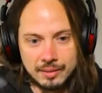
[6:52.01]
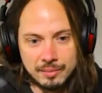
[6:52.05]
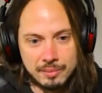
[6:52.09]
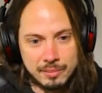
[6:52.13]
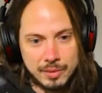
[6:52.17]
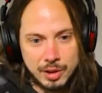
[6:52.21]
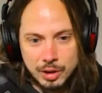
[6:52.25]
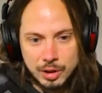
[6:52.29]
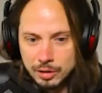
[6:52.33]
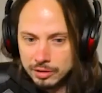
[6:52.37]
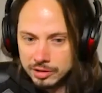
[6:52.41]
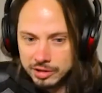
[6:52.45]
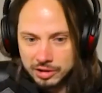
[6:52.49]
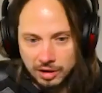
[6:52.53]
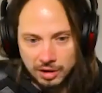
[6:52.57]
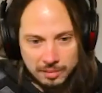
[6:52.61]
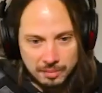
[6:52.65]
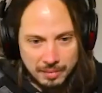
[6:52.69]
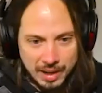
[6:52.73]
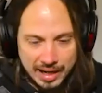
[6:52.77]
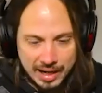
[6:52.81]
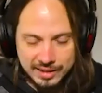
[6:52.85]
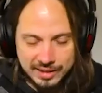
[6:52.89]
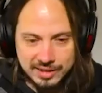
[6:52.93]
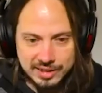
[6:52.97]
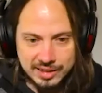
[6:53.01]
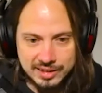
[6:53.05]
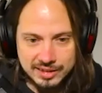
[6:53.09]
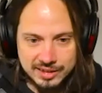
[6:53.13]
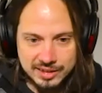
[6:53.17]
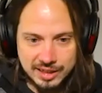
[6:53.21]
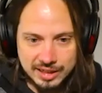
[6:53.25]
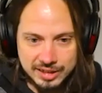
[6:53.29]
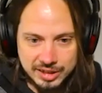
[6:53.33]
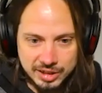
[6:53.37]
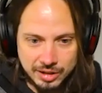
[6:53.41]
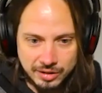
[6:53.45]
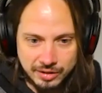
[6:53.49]
moods or mindsets
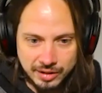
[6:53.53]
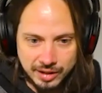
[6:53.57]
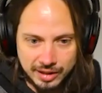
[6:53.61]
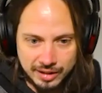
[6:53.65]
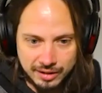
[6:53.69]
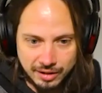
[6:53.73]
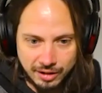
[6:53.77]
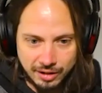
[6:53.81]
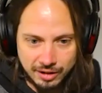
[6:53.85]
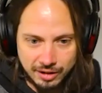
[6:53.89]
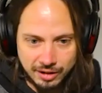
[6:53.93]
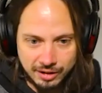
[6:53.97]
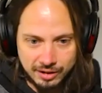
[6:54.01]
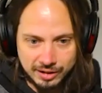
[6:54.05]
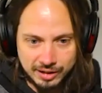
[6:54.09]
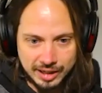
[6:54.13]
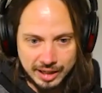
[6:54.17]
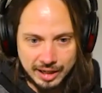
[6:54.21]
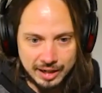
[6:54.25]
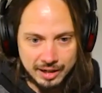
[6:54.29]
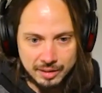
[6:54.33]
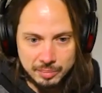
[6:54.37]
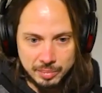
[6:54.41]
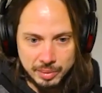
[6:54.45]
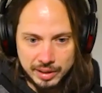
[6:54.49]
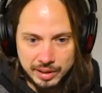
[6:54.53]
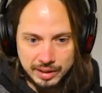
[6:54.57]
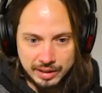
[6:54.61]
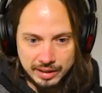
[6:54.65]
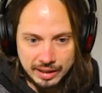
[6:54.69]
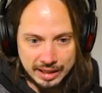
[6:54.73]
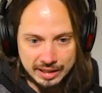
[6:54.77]
that you're in, or can it be?